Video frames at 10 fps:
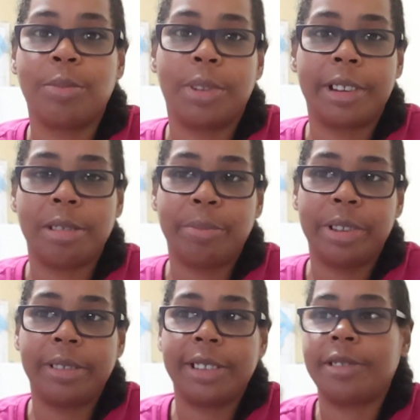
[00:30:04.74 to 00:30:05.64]
and what their
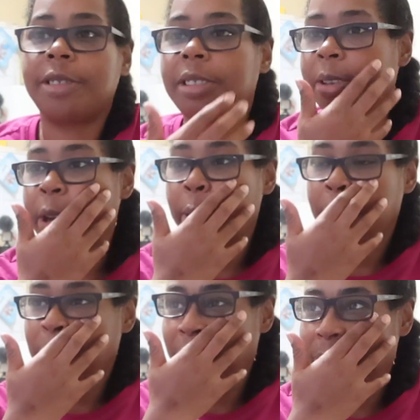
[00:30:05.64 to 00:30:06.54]
abilities are.
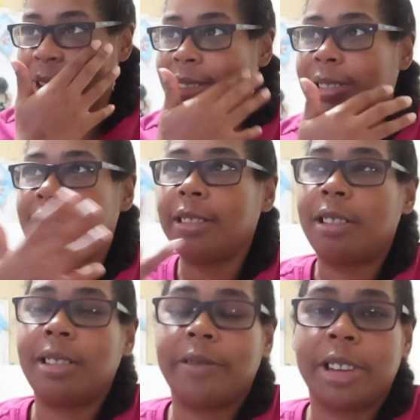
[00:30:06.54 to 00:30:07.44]
But basically,
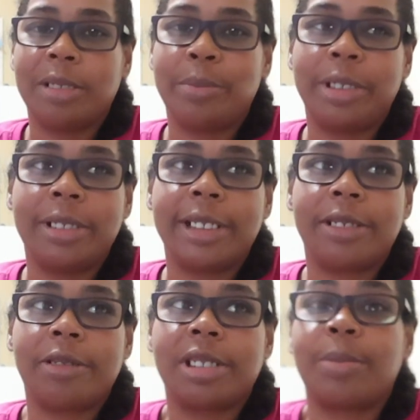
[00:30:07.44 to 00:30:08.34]
all of their
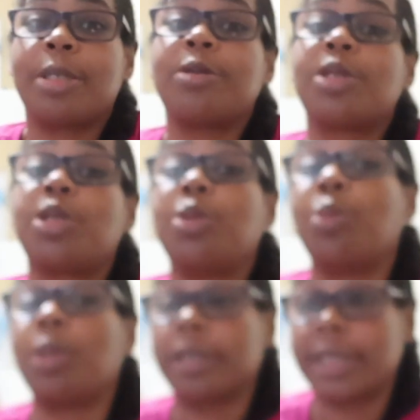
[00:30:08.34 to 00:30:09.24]
abilities are supposed to
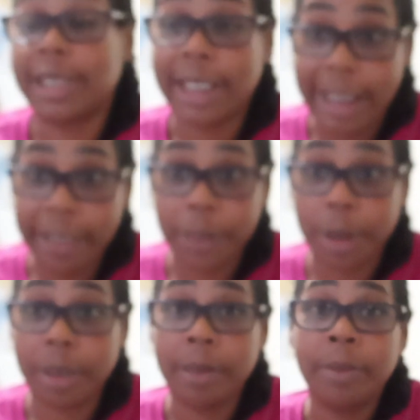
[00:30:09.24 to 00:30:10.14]
work
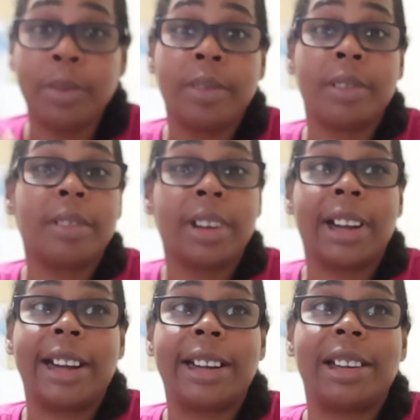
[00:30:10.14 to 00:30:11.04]
together
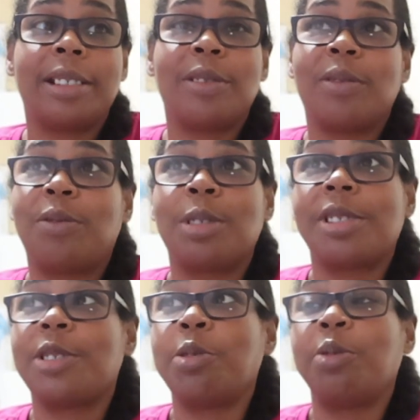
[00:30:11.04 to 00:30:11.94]
and
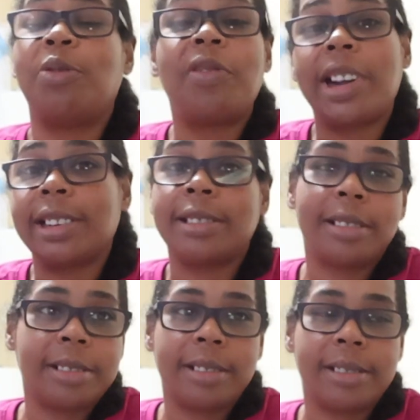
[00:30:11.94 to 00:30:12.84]
to fight
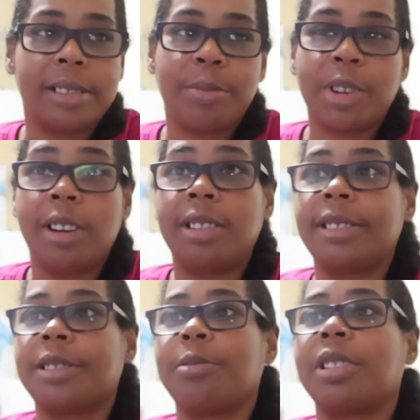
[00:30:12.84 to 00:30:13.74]
some
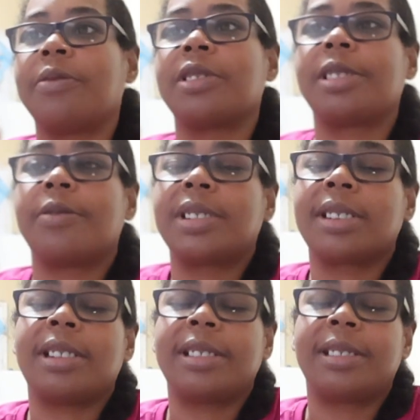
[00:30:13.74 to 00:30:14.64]
cause or whatever. So
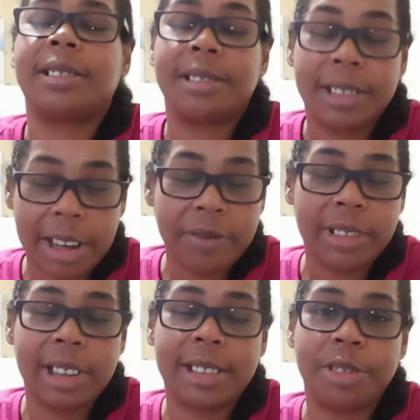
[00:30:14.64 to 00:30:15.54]
it's
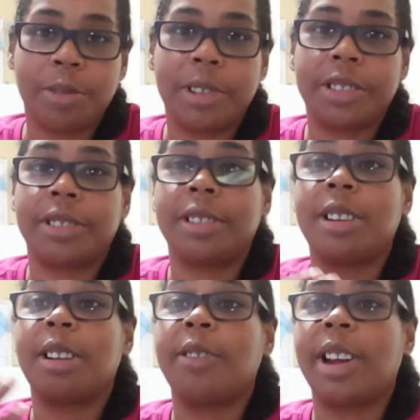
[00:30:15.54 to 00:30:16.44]
definitely a situation
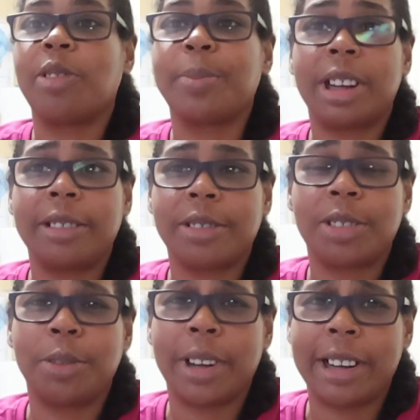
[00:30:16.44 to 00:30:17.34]
of everybody knows
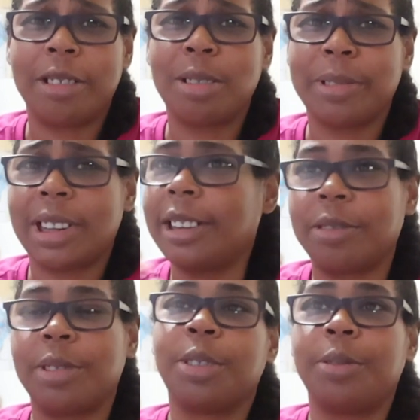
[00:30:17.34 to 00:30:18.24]
who they are, but they
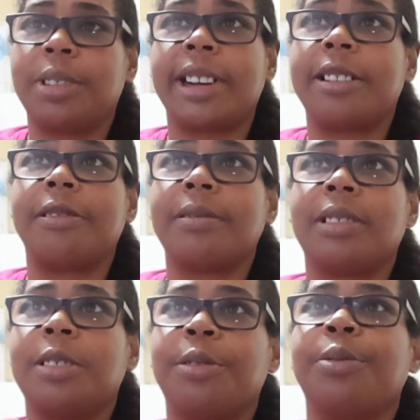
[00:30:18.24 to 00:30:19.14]
don't know who they are, or
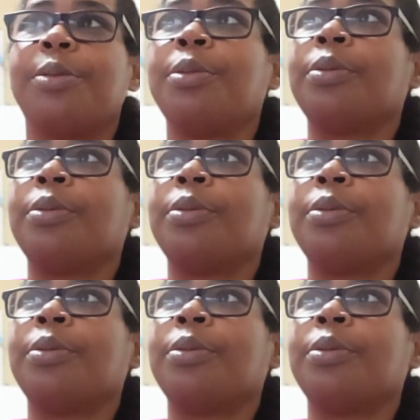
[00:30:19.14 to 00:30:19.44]
who